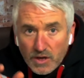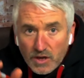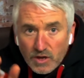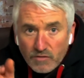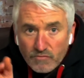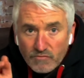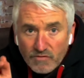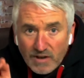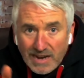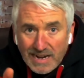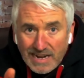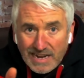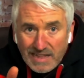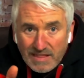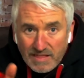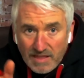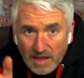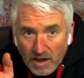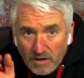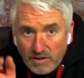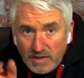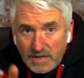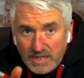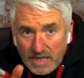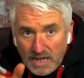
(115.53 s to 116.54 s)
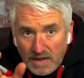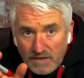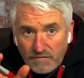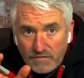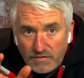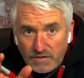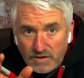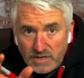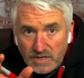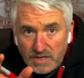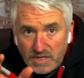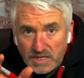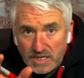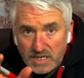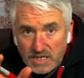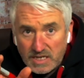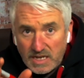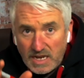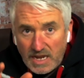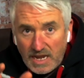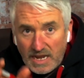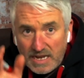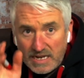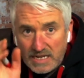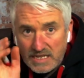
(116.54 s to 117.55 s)
Really, the only difference
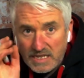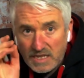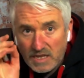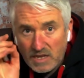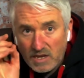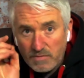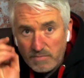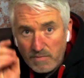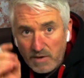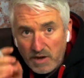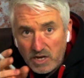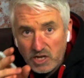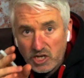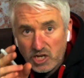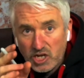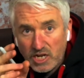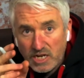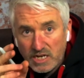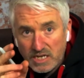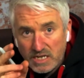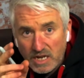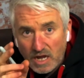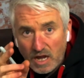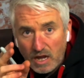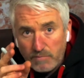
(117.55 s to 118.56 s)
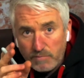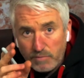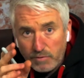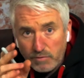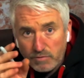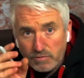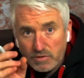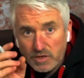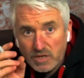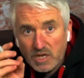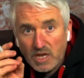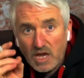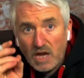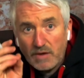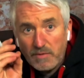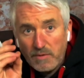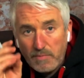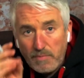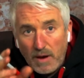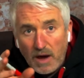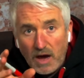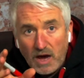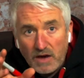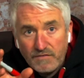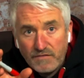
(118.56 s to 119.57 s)
is the commercial examples come
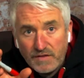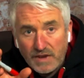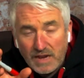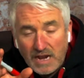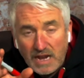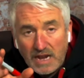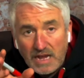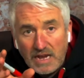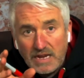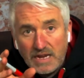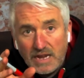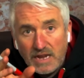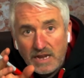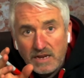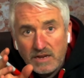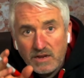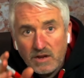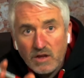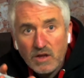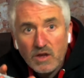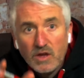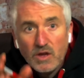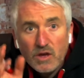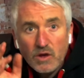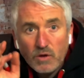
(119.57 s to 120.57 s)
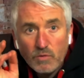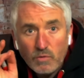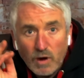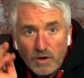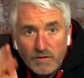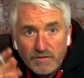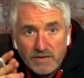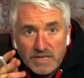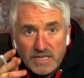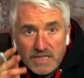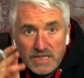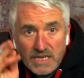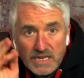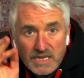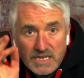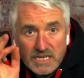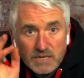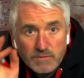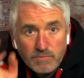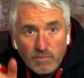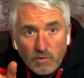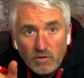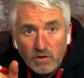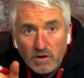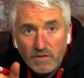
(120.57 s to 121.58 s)
apart for cleaning, whereas the
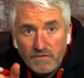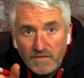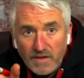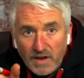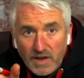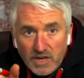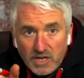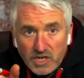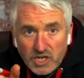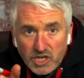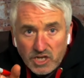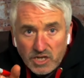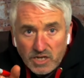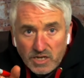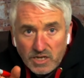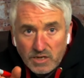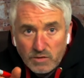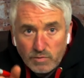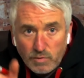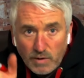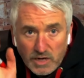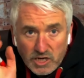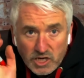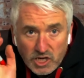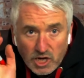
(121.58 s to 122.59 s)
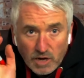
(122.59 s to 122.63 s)
smaller versions, which